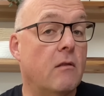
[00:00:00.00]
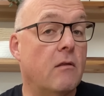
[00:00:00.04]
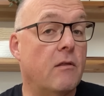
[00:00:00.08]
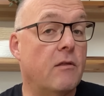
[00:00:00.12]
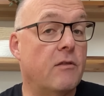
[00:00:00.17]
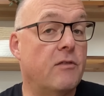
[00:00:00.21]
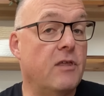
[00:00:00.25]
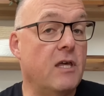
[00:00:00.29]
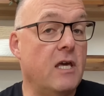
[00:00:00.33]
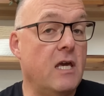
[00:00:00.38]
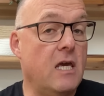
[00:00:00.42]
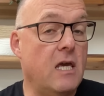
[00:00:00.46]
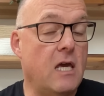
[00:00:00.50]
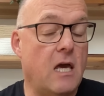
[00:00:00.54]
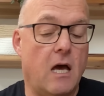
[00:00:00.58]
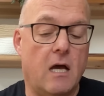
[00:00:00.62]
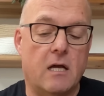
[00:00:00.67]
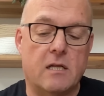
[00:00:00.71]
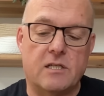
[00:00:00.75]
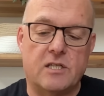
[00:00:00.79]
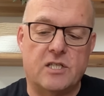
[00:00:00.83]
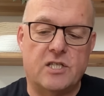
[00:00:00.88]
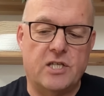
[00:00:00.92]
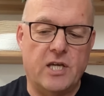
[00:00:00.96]
The
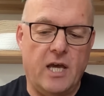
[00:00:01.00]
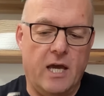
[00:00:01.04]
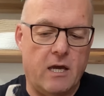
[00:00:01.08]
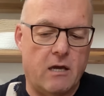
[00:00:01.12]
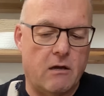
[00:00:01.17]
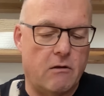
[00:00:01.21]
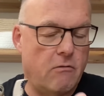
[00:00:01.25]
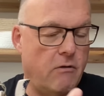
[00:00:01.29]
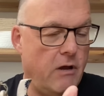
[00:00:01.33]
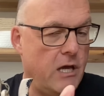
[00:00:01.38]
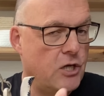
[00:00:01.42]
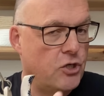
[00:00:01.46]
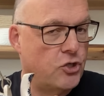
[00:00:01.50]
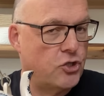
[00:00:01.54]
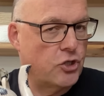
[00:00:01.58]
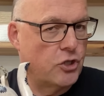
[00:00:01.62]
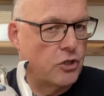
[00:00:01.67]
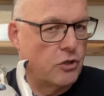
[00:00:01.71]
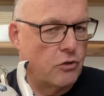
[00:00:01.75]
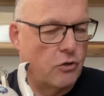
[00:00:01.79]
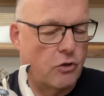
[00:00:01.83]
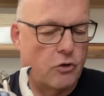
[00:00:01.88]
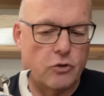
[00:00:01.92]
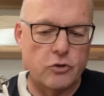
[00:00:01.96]

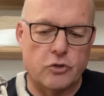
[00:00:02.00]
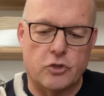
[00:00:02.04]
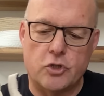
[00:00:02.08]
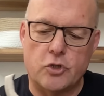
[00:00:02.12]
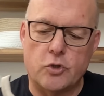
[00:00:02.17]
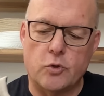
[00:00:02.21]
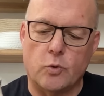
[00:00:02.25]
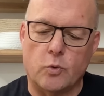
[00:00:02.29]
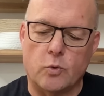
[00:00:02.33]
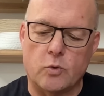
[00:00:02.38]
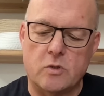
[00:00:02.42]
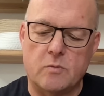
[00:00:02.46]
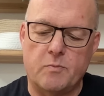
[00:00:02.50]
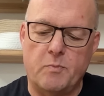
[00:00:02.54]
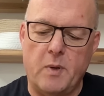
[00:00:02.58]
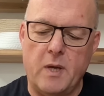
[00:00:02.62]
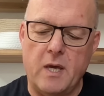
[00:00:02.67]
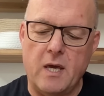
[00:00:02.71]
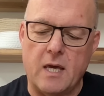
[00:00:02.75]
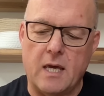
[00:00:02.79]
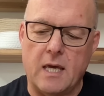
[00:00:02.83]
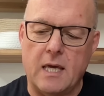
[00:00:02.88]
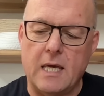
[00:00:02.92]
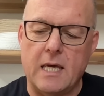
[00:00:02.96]
decoration on source
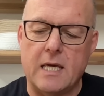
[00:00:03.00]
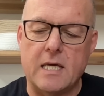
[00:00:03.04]
B